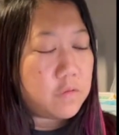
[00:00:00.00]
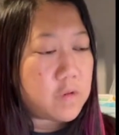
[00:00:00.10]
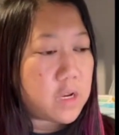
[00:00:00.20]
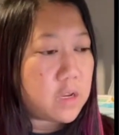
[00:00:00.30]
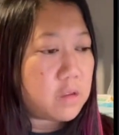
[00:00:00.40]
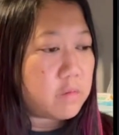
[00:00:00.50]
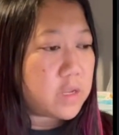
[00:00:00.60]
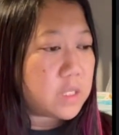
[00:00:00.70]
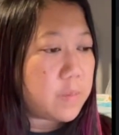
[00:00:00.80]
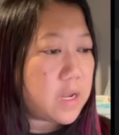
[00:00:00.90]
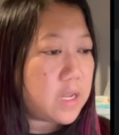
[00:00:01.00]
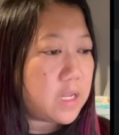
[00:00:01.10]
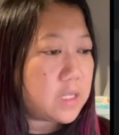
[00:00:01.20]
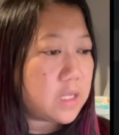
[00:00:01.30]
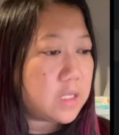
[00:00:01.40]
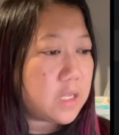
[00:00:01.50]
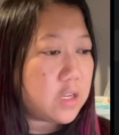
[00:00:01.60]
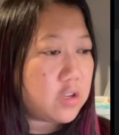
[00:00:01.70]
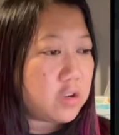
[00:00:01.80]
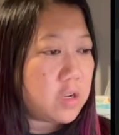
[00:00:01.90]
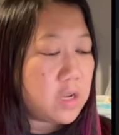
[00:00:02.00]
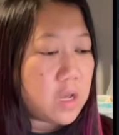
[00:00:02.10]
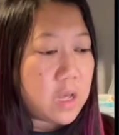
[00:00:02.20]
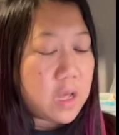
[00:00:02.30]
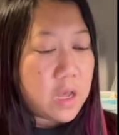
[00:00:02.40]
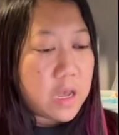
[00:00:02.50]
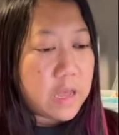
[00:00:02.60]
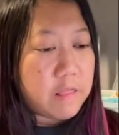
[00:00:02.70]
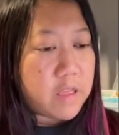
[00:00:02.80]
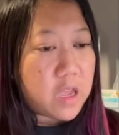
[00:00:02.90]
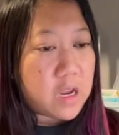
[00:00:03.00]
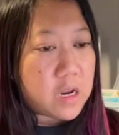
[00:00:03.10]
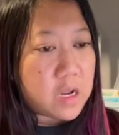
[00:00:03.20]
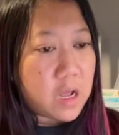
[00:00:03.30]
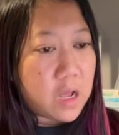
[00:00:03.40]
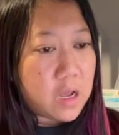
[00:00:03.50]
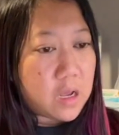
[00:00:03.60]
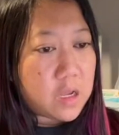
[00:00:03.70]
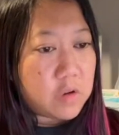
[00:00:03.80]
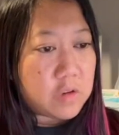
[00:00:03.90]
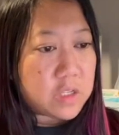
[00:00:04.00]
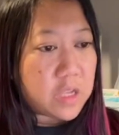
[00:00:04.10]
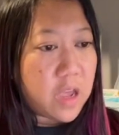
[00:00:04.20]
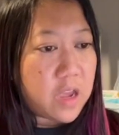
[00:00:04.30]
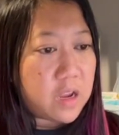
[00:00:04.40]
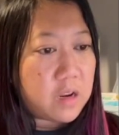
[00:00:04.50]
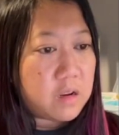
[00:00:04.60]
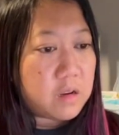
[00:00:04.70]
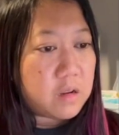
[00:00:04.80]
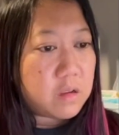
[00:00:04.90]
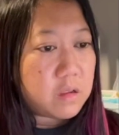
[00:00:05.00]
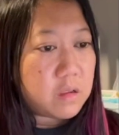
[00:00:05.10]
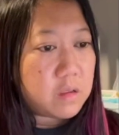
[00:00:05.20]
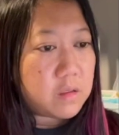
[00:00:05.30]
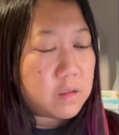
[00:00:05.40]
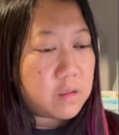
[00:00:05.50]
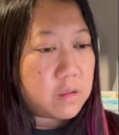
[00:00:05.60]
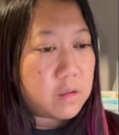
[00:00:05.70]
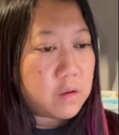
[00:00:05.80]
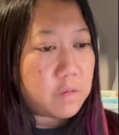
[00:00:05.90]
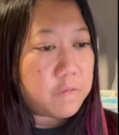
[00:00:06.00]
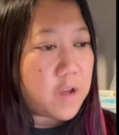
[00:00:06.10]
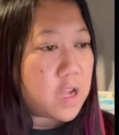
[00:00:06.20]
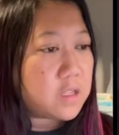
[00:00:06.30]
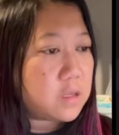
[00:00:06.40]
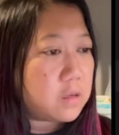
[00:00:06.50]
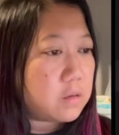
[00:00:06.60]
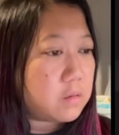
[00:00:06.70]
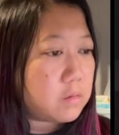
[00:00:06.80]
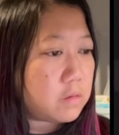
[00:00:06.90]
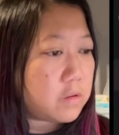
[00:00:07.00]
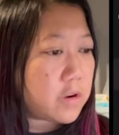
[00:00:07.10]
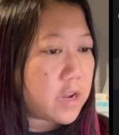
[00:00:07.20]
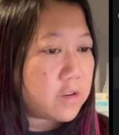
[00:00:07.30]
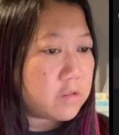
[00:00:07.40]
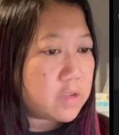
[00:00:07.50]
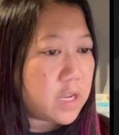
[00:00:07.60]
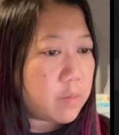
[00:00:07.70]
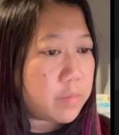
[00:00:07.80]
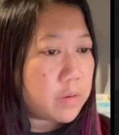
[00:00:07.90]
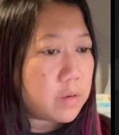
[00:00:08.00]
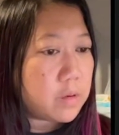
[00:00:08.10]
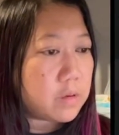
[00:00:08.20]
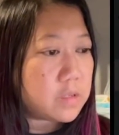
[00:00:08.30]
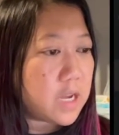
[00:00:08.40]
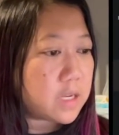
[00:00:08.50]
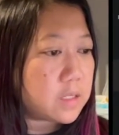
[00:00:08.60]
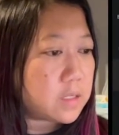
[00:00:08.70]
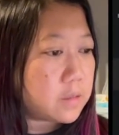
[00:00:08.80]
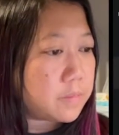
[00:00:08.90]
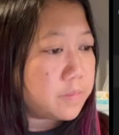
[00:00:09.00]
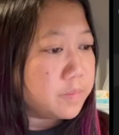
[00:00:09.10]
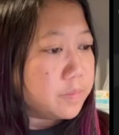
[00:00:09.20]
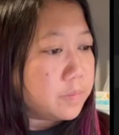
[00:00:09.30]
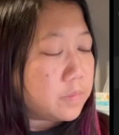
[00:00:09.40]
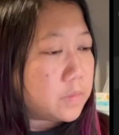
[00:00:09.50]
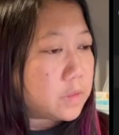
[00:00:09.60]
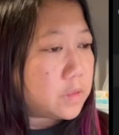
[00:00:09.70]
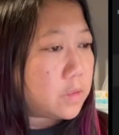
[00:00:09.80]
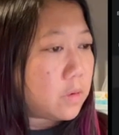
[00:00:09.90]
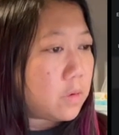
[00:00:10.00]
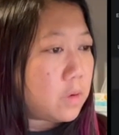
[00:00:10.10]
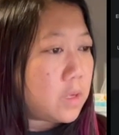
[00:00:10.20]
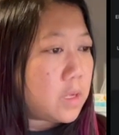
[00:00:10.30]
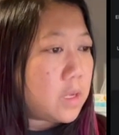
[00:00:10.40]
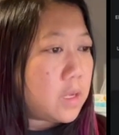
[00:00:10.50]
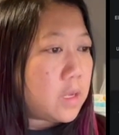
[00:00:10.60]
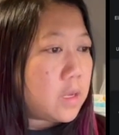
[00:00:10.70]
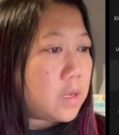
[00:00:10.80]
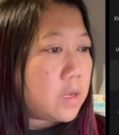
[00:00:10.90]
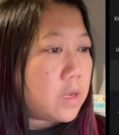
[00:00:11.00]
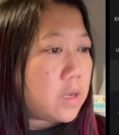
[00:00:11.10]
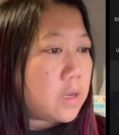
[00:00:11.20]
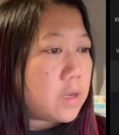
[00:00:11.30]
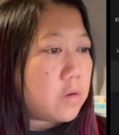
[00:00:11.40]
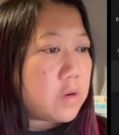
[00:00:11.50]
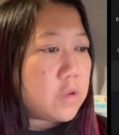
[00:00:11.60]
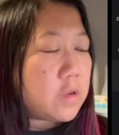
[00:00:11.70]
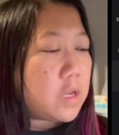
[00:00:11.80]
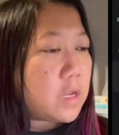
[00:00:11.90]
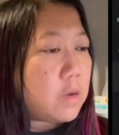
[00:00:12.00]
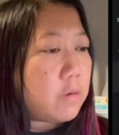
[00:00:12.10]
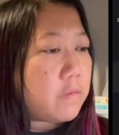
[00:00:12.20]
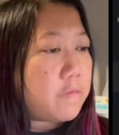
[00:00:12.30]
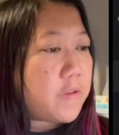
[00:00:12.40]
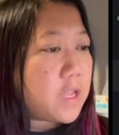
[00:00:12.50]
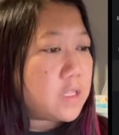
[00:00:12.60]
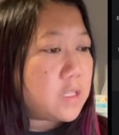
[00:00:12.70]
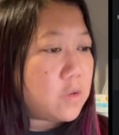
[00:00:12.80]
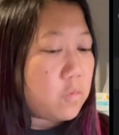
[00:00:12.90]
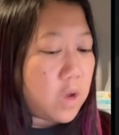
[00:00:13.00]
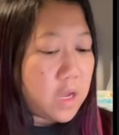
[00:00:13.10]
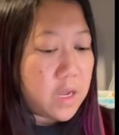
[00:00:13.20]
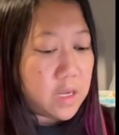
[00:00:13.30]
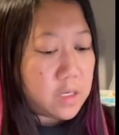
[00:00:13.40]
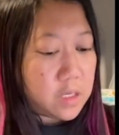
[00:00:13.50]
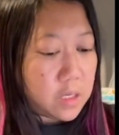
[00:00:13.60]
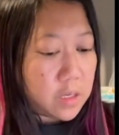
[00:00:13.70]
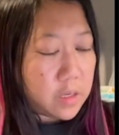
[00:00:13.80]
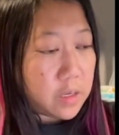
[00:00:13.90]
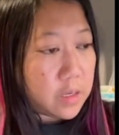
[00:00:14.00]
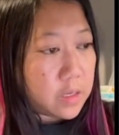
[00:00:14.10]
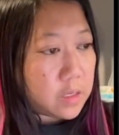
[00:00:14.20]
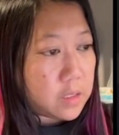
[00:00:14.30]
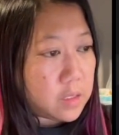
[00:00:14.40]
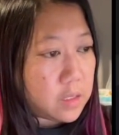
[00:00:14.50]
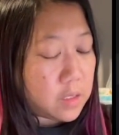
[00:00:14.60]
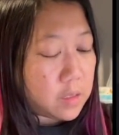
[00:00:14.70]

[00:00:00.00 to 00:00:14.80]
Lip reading: it in the right spot, it gets all centered. And then you just add your font, or you add your type, your text. So you can get however fancy you want. Can't